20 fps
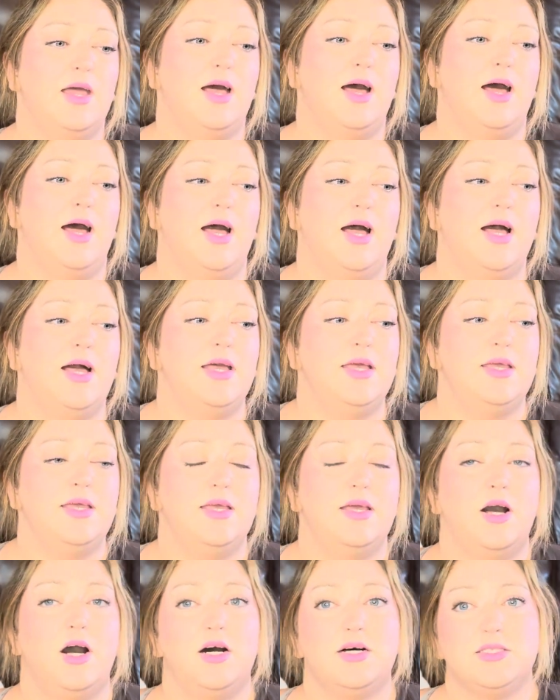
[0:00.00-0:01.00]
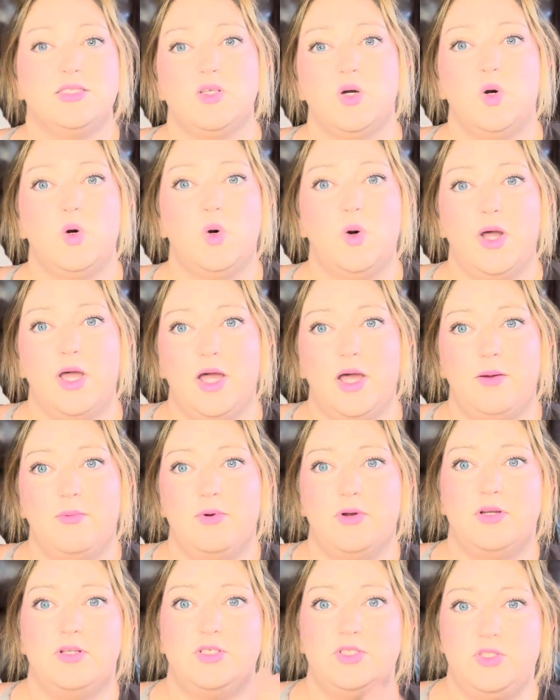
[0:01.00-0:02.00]
I also
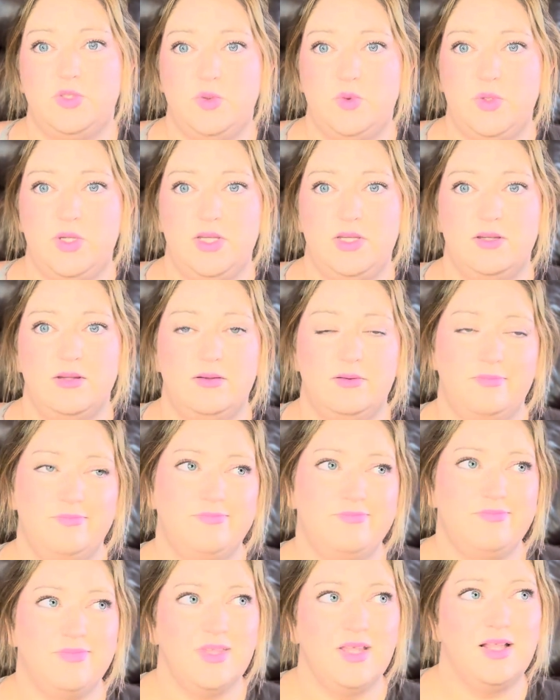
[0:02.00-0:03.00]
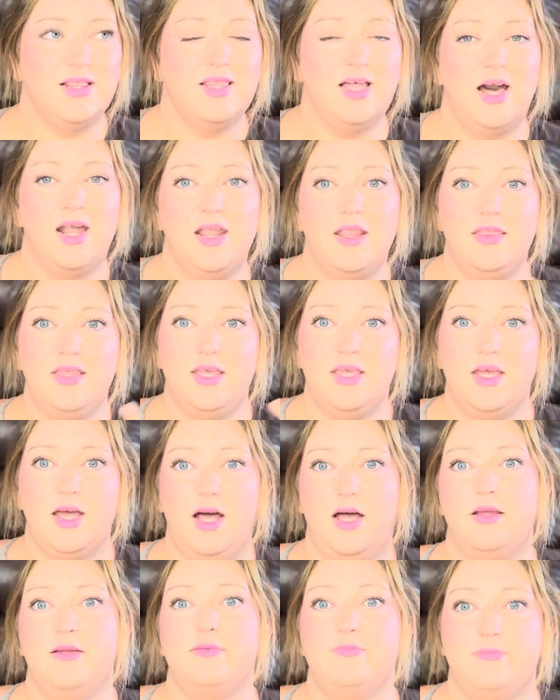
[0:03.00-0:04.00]
am doing a lot of the
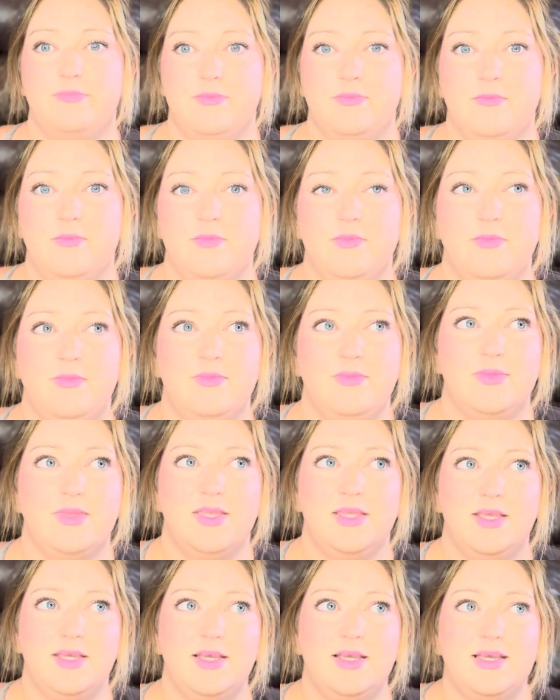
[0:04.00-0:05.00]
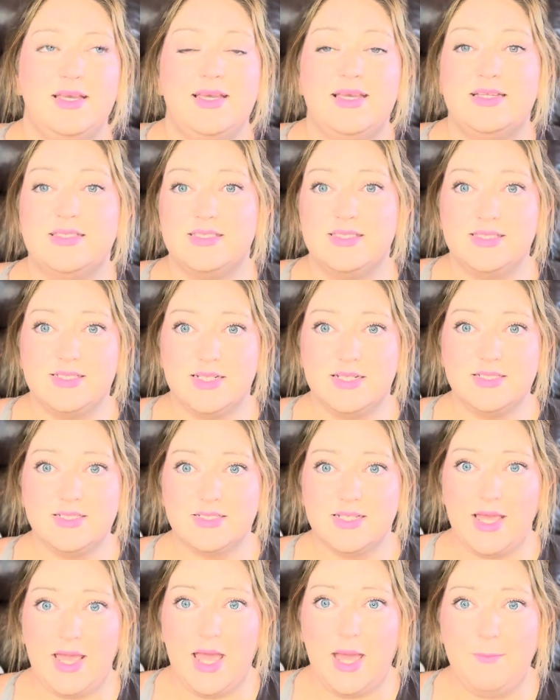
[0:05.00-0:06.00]
uh,
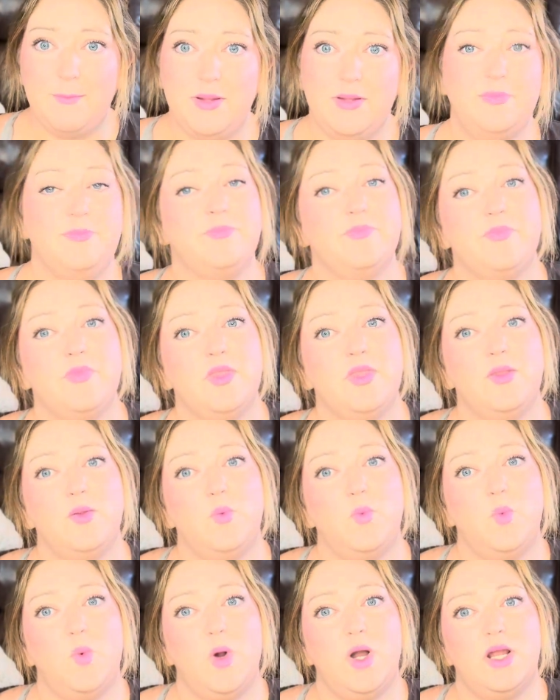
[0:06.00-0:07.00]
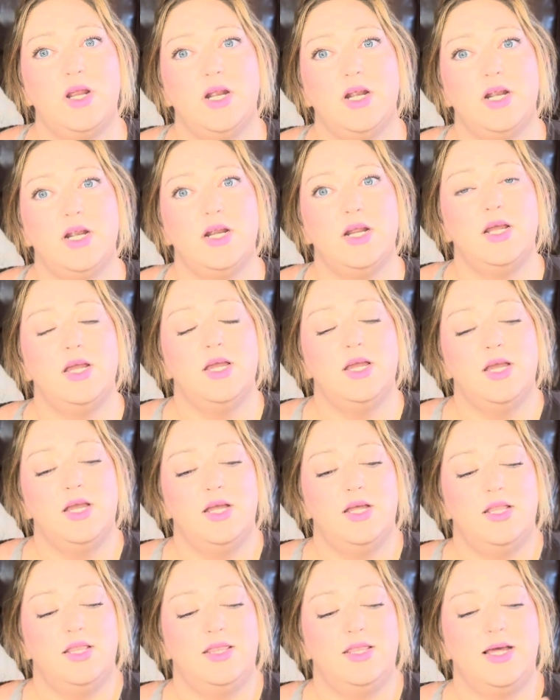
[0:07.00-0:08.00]
Instant app where
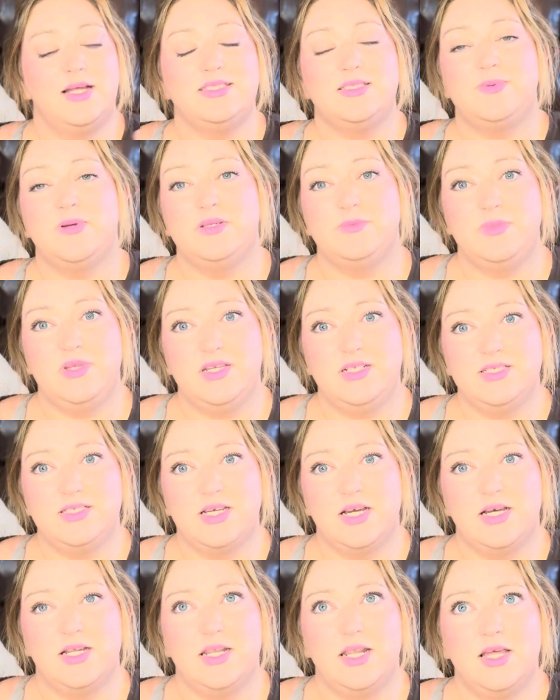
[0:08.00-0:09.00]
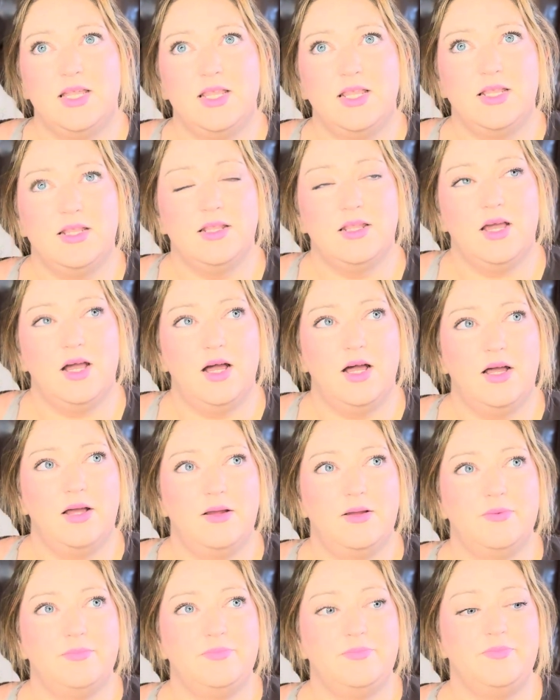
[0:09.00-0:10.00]
that's been being done
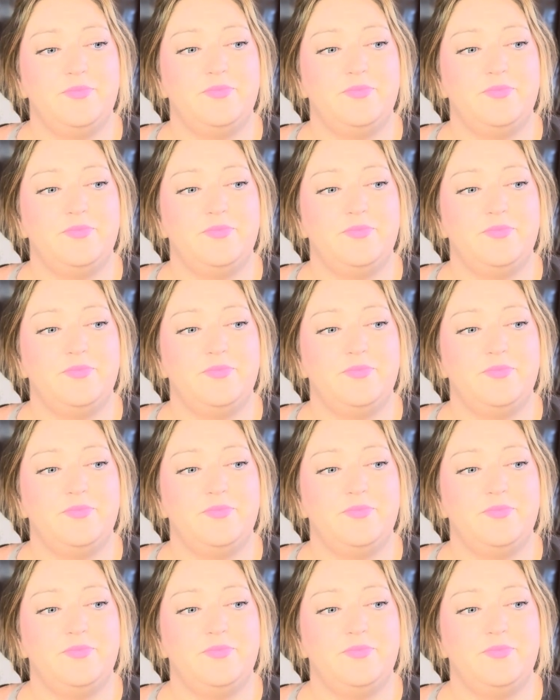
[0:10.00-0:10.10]
um,